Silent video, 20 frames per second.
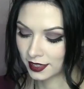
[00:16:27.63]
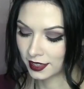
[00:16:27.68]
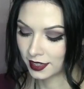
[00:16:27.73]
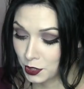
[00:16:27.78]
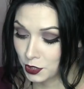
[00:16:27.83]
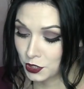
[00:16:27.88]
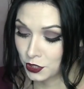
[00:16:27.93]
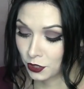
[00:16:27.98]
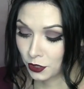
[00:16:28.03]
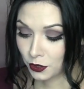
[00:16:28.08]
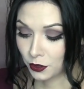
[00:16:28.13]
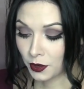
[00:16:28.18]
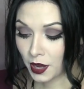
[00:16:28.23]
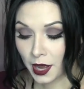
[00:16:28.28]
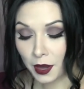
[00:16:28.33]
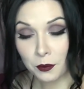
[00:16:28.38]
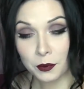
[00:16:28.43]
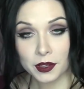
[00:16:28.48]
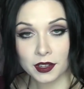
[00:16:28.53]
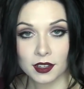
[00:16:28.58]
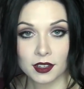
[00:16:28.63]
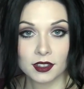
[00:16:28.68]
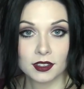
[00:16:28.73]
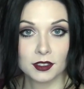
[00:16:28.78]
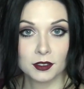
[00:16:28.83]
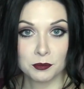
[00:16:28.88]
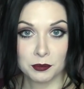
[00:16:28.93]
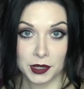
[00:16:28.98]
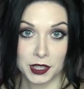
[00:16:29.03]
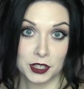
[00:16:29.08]
But so I
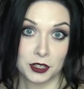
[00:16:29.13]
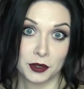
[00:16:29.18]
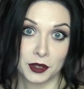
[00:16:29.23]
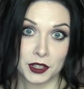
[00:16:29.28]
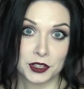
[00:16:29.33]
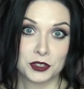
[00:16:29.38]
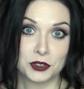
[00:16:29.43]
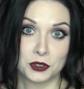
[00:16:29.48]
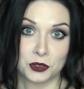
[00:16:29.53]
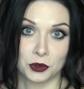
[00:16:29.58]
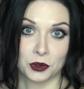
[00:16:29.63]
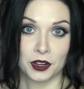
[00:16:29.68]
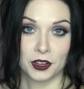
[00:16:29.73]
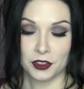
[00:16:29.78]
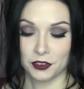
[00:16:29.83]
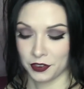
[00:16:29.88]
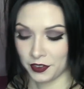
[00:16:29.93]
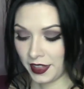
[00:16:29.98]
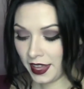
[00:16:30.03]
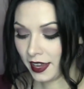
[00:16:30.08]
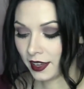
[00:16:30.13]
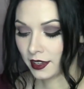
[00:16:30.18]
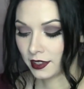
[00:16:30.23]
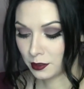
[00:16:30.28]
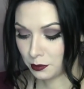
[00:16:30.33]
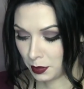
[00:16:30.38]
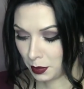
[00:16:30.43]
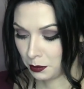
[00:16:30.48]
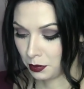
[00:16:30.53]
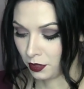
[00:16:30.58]
will be doing a tutorial for that because
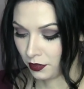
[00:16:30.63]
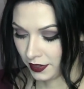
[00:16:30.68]
people